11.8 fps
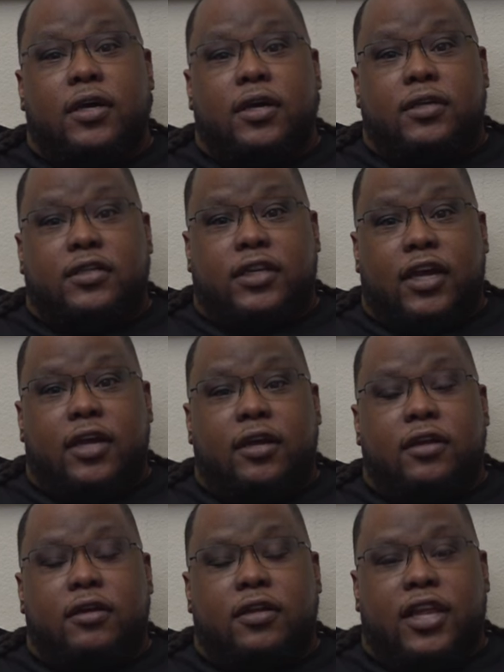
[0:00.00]
and say
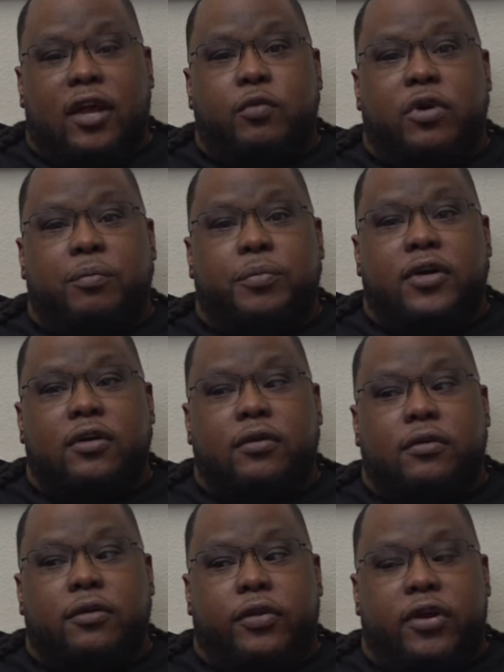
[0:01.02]
they want to put
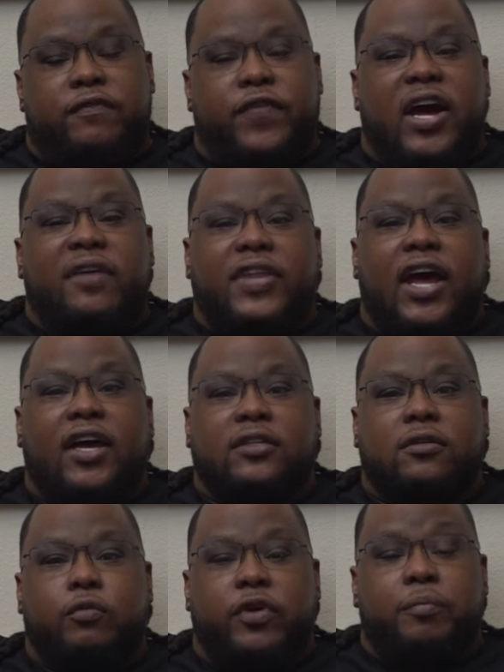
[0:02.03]
their
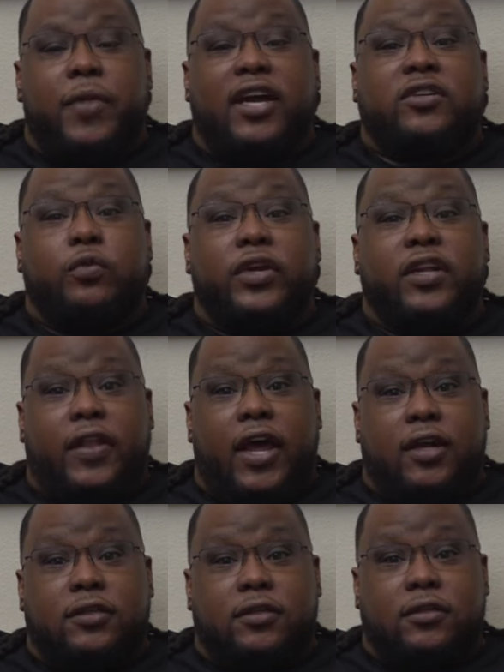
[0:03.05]
5,000 with my
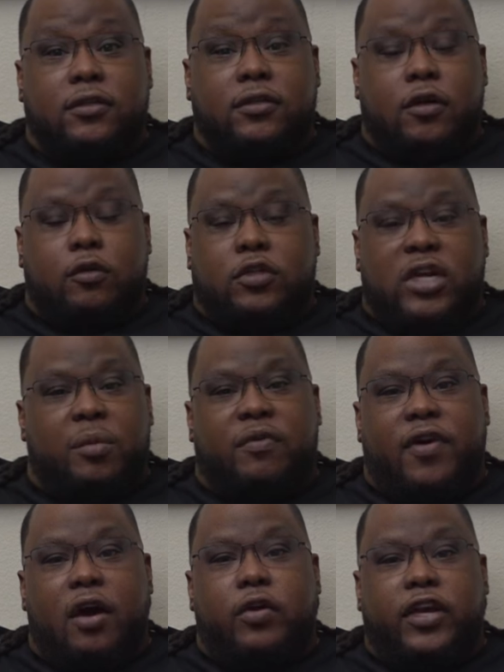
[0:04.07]
20,000 on top of
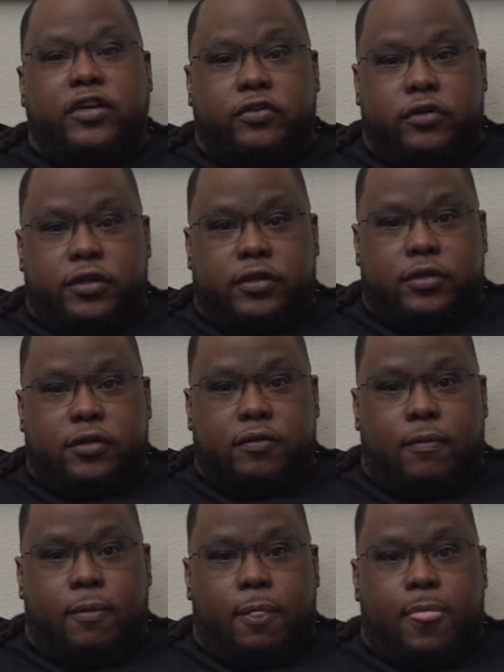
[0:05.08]
our entries.
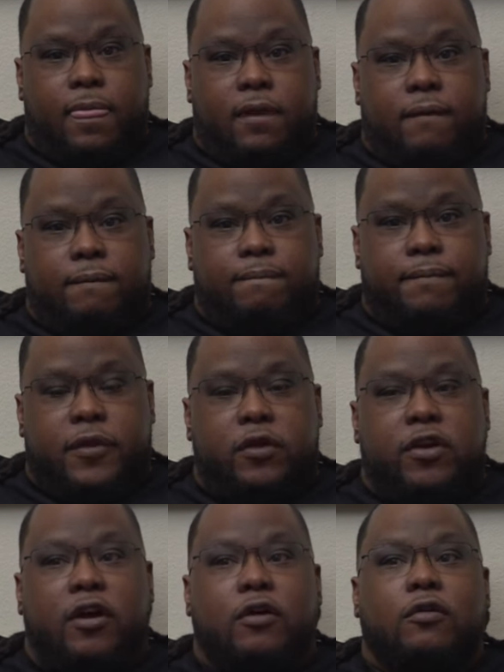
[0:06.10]
Damn. You
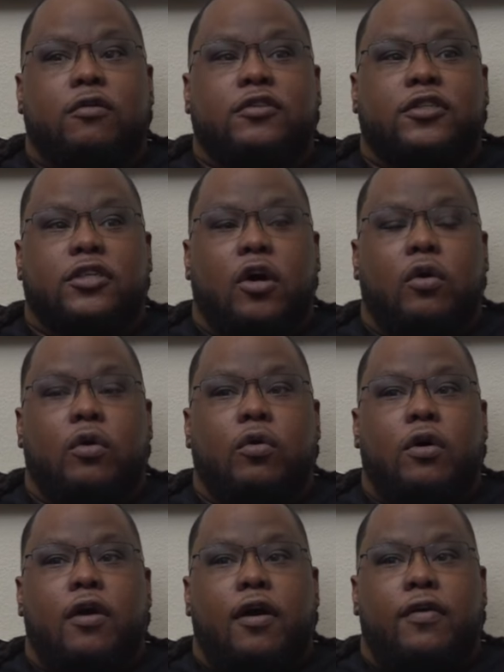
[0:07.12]
know, so
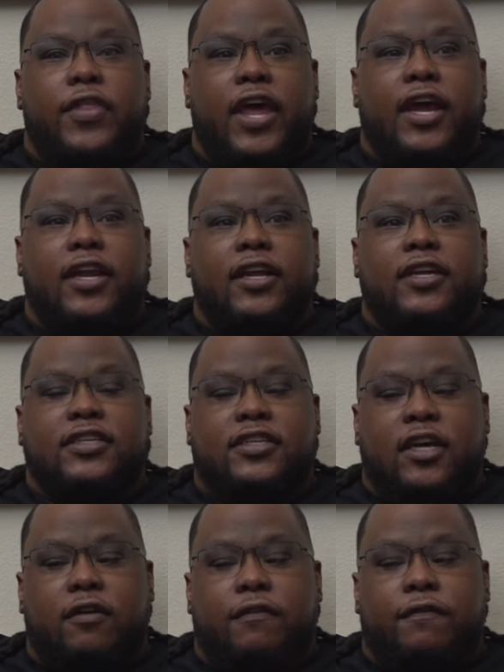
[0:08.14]
that in
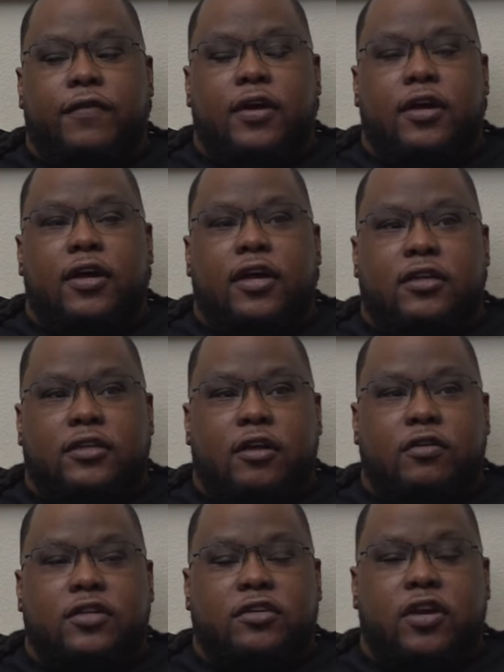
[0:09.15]
itself, as
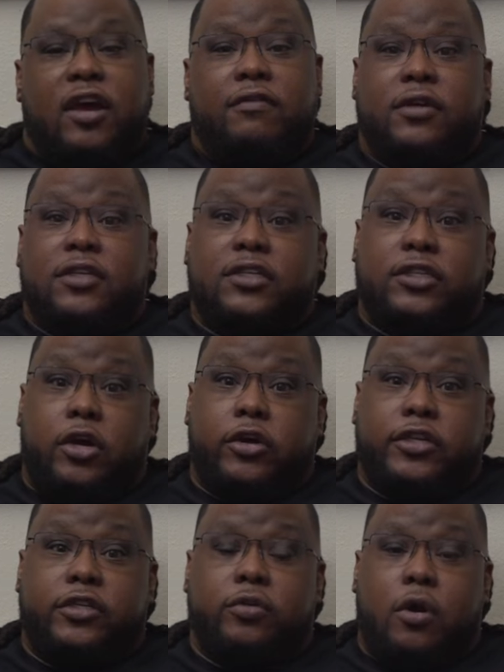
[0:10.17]
long as you have at least
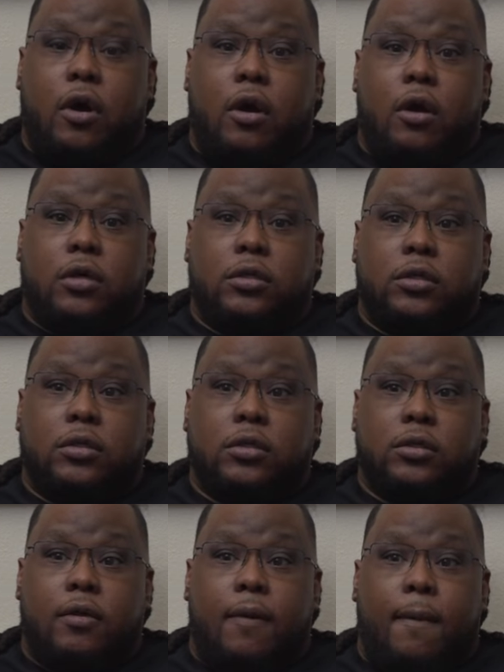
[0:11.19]
32 cars,
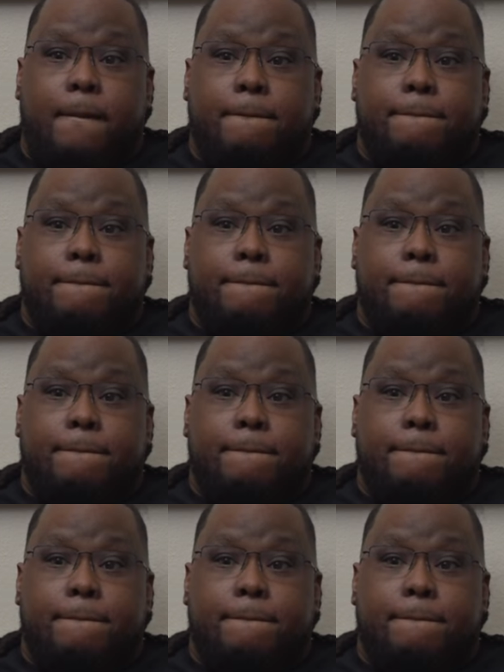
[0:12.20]
mm-hmm.